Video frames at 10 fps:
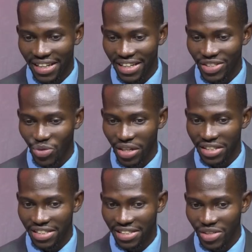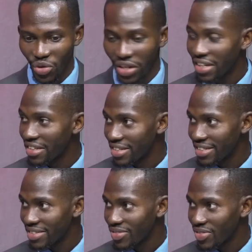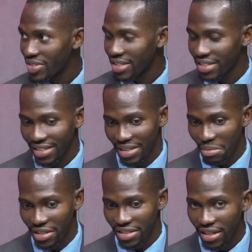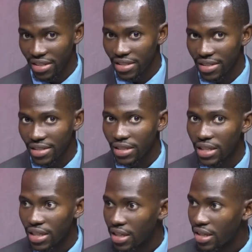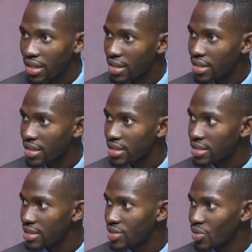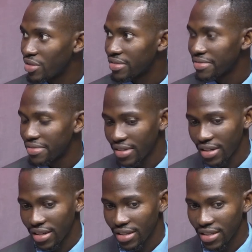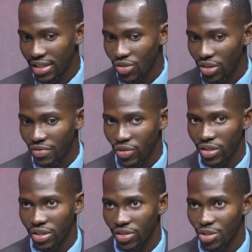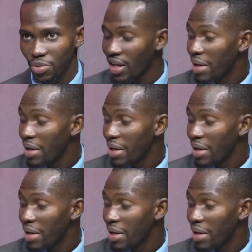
It's quite interesting to hear that the minister is the CEO of the Royal Victorian Hospital.